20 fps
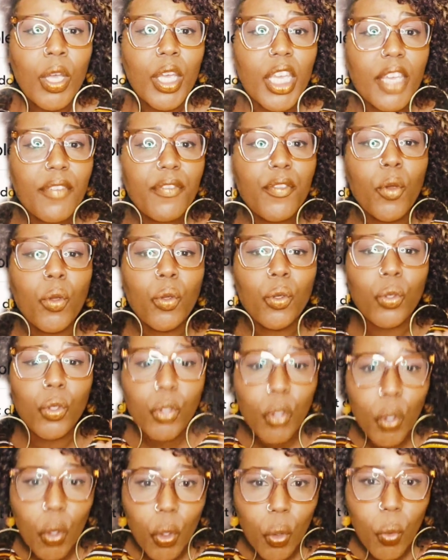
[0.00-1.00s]
if you
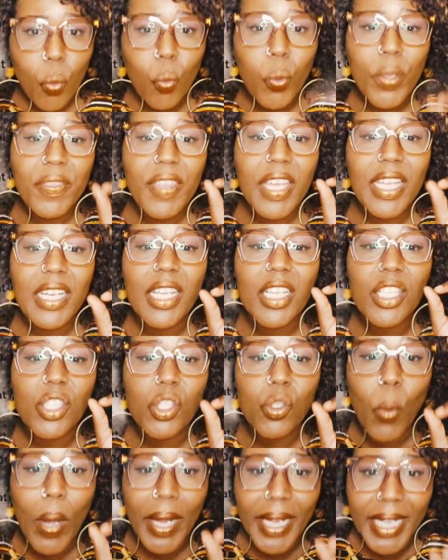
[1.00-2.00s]
look within
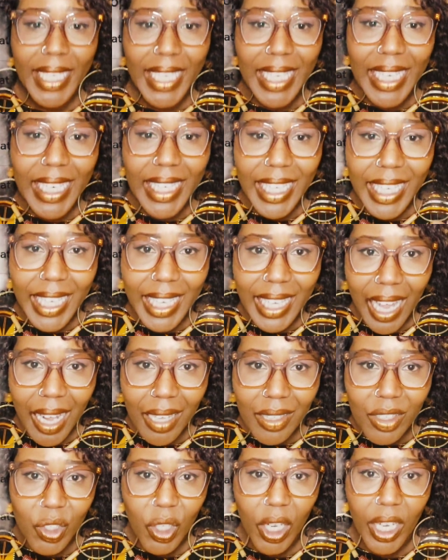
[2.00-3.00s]
Swahili
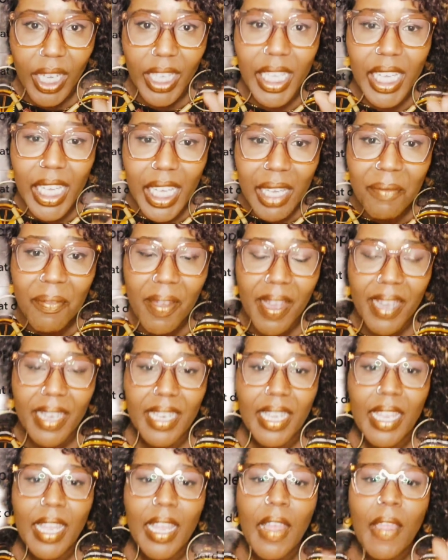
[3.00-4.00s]
culture, even
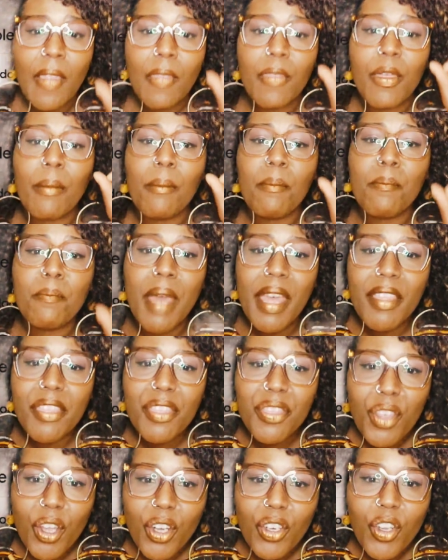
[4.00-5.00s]
the
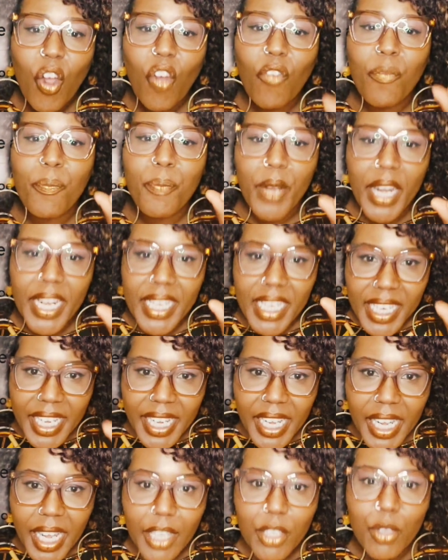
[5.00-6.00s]
method of braiding
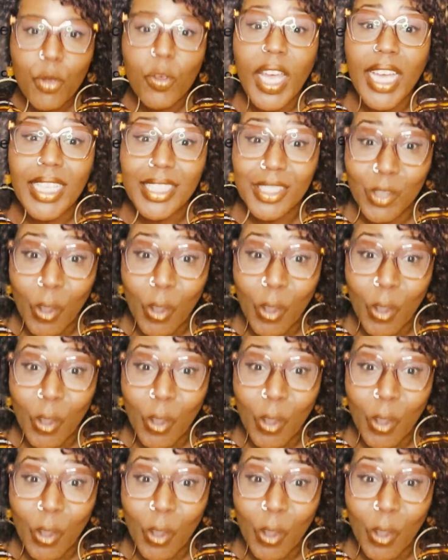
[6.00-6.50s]
hair, you guys